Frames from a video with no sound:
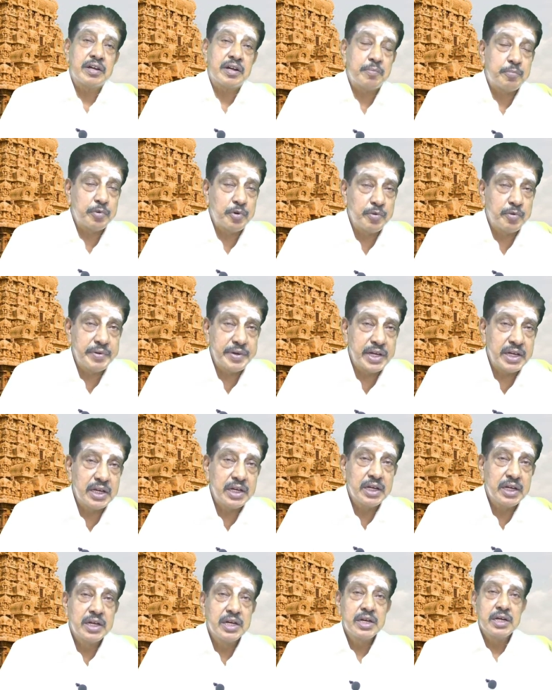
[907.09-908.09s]
approving
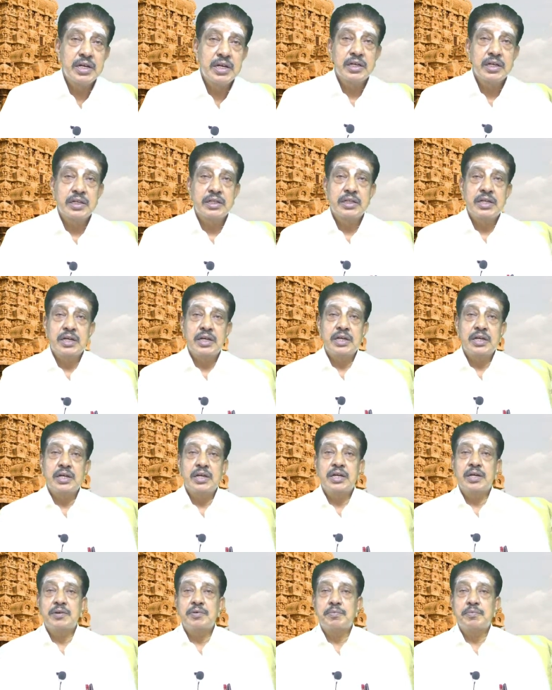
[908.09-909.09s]

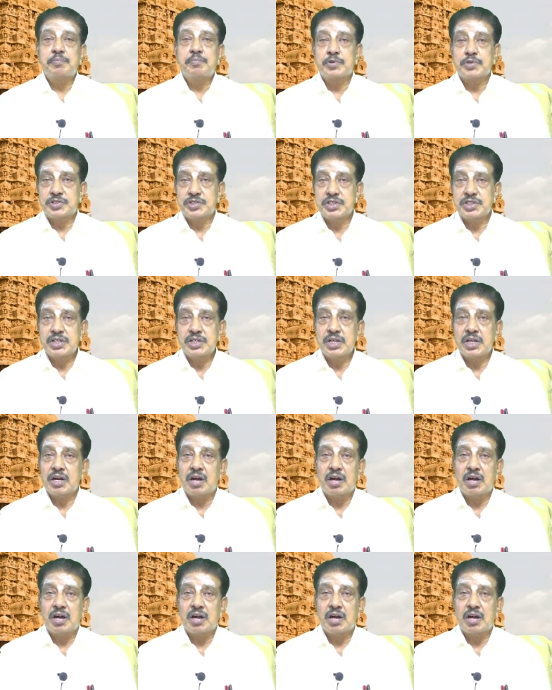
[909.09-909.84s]
the procedure.